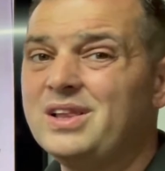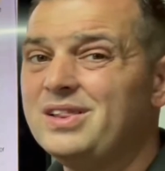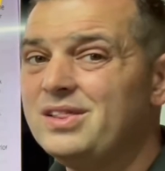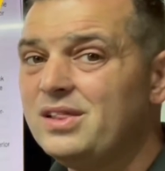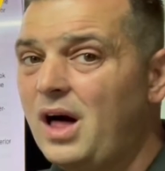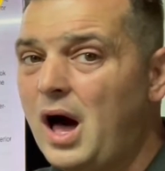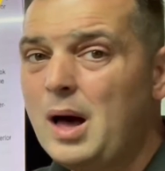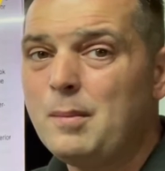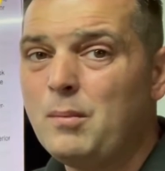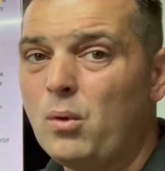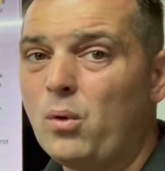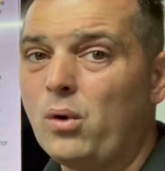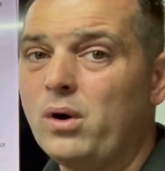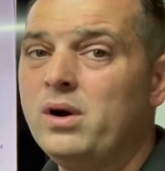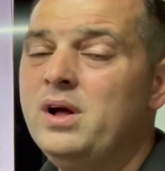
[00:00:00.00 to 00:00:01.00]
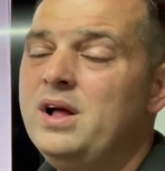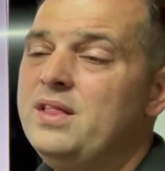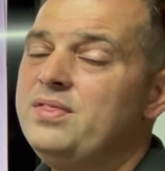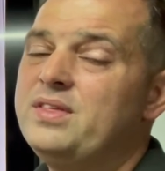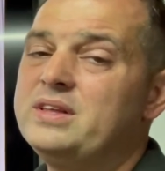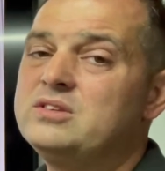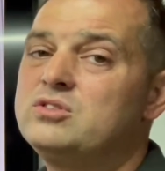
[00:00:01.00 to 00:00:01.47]
lot more
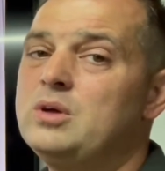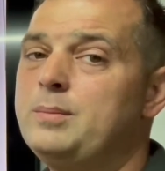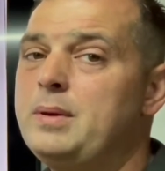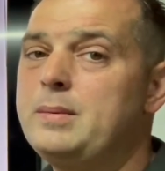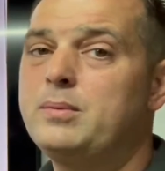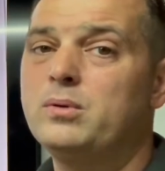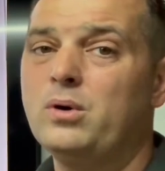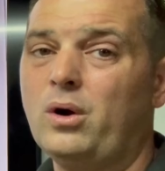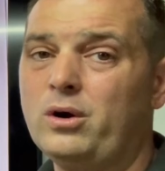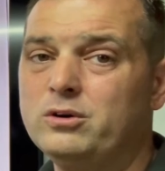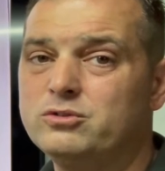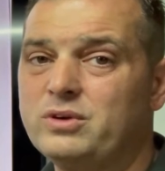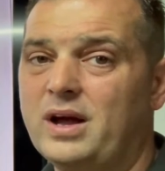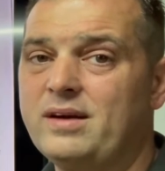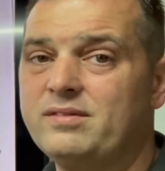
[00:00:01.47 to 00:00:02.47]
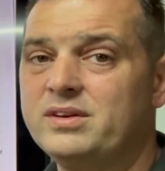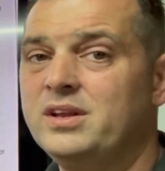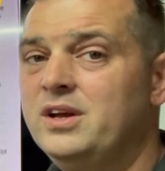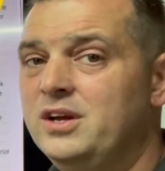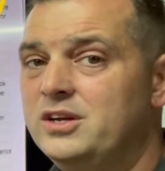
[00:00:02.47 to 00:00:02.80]
than some people are driving